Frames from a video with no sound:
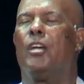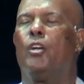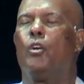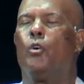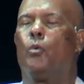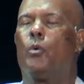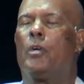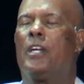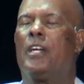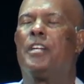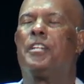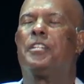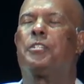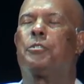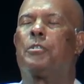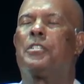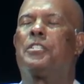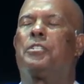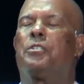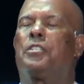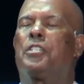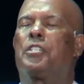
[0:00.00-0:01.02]
We enter
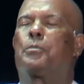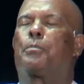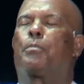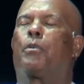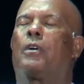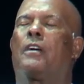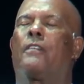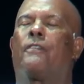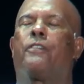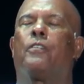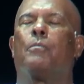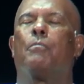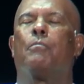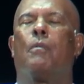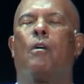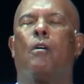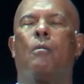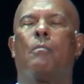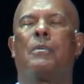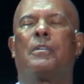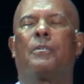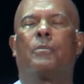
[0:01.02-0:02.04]
into this prayerful
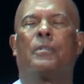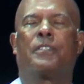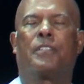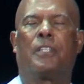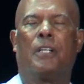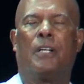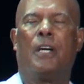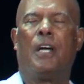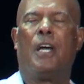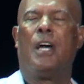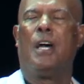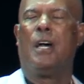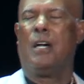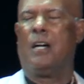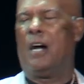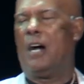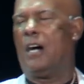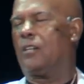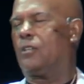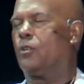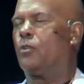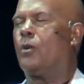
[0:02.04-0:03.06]
moment with a
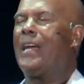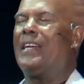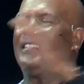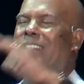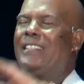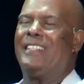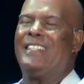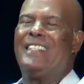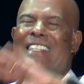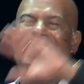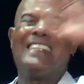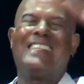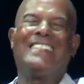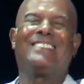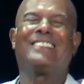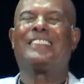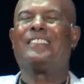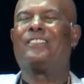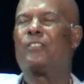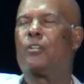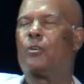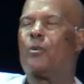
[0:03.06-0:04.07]
great
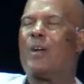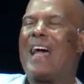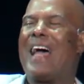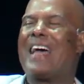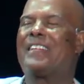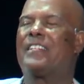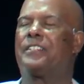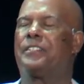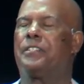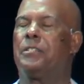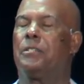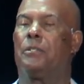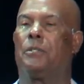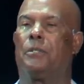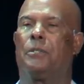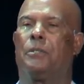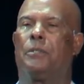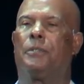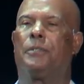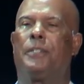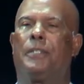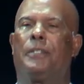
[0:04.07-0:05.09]
deal of
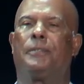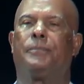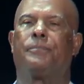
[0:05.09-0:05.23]
gratitude,